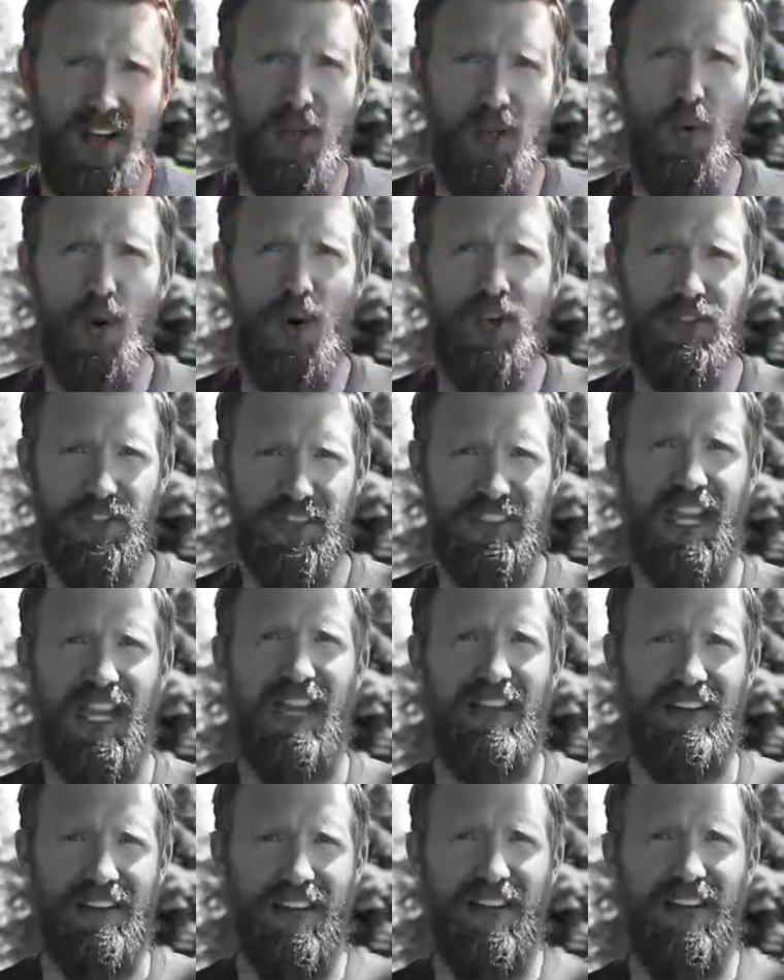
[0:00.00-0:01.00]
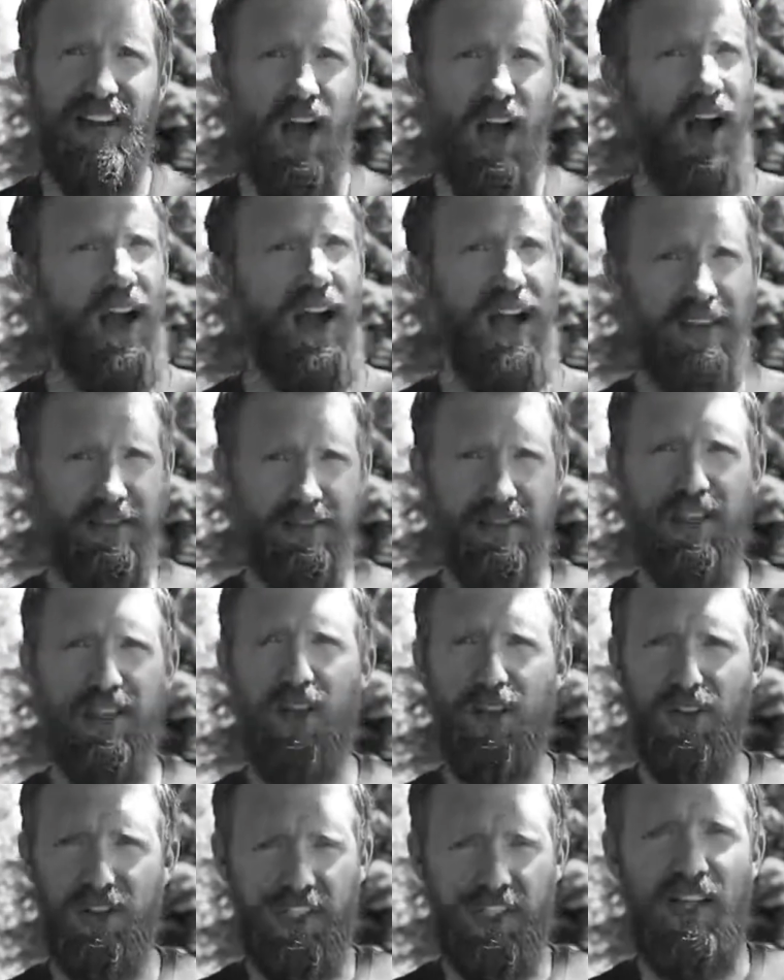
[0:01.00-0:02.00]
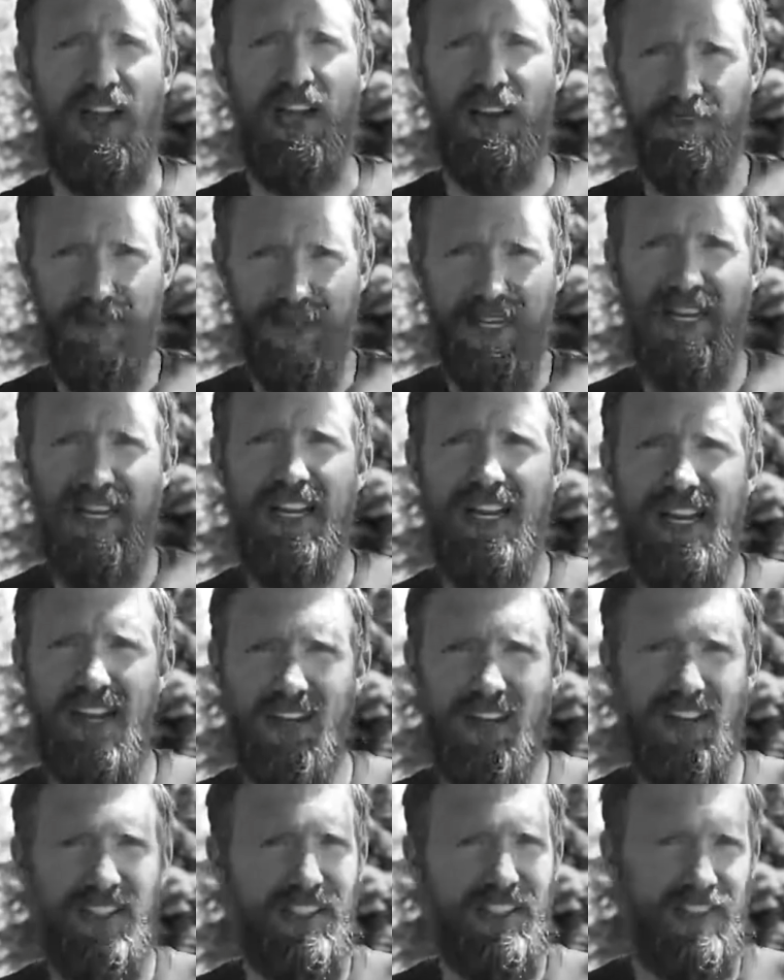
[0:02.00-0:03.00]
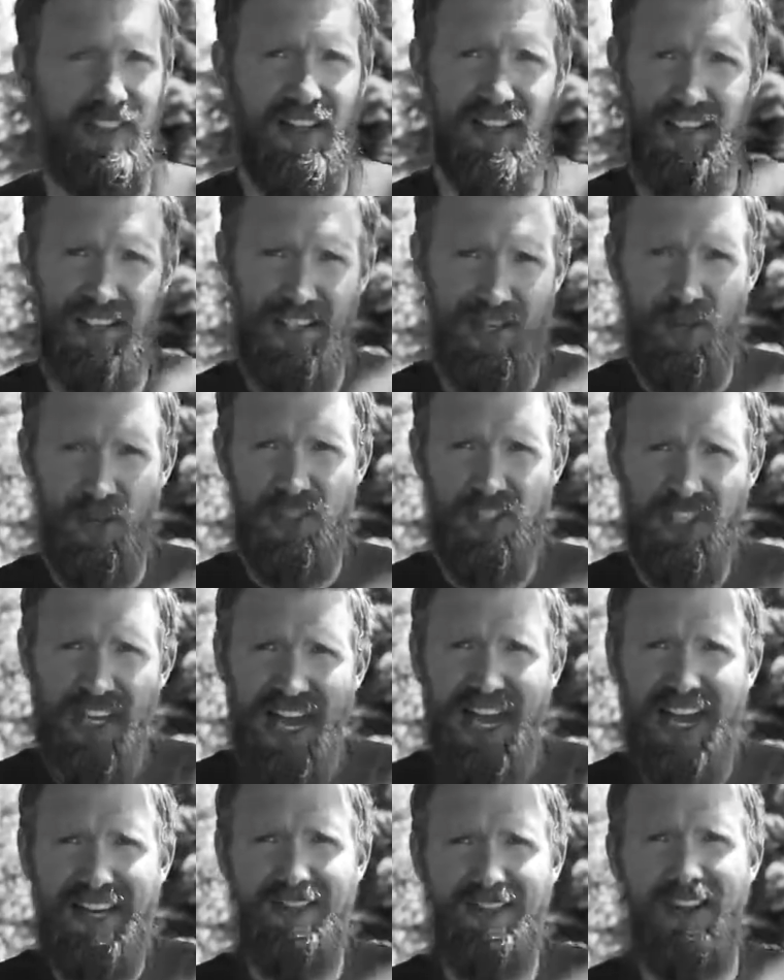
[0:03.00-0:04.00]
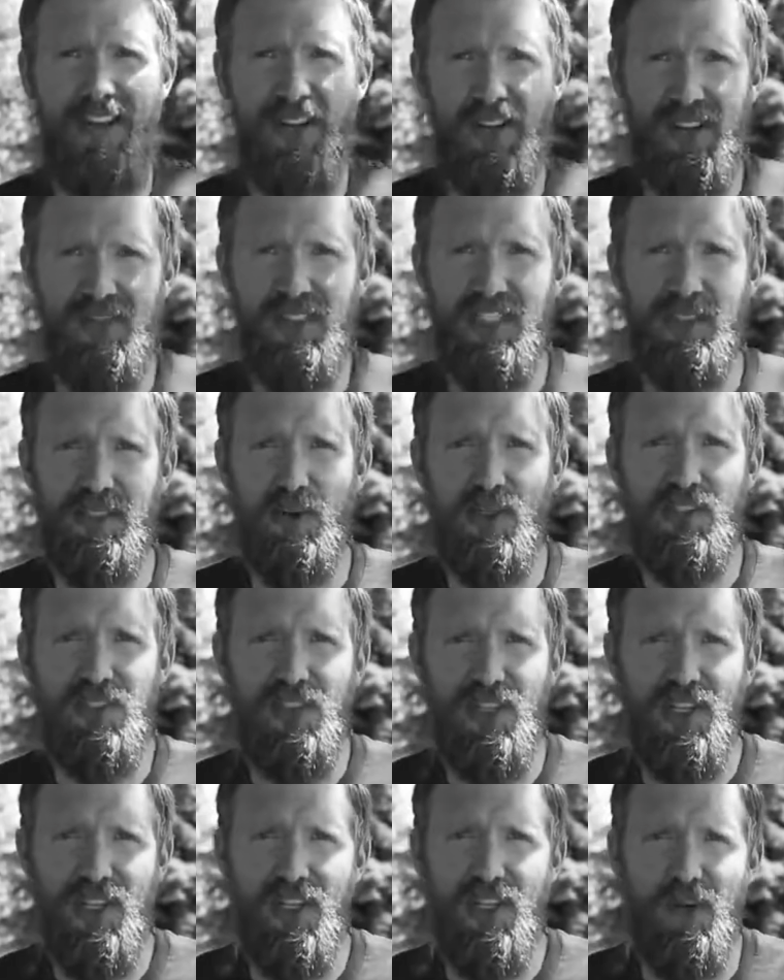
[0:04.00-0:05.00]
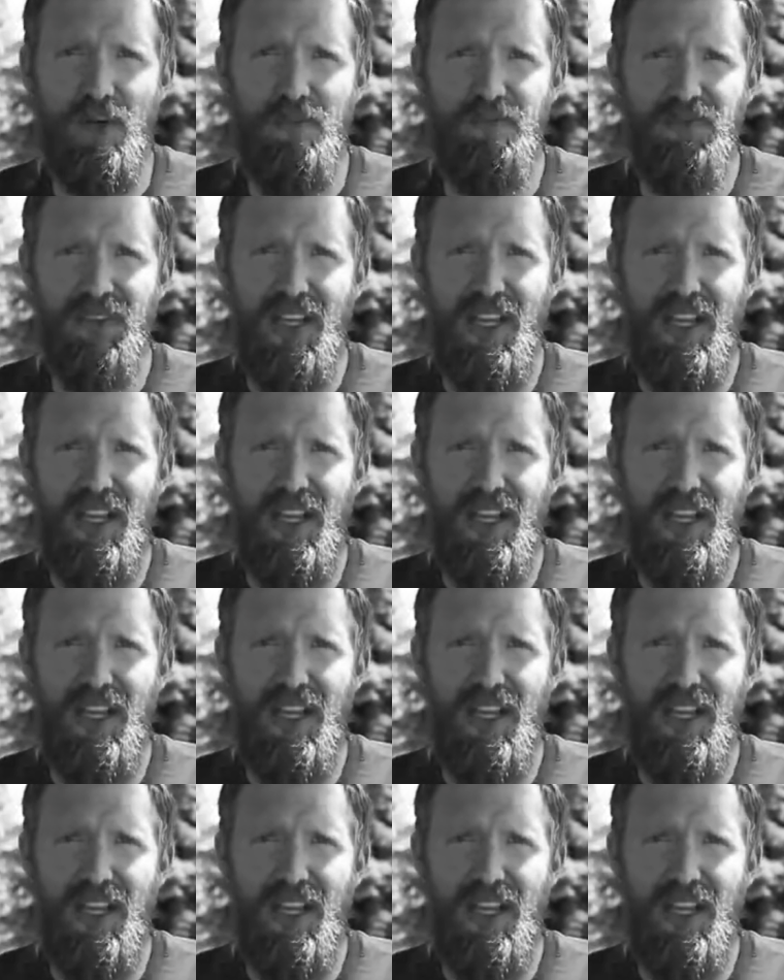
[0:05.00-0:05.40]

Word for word: In other words, they're saying, all right, you know, there's a lot of bidding here, let's, let's see what you got, you know, give us the most you can do.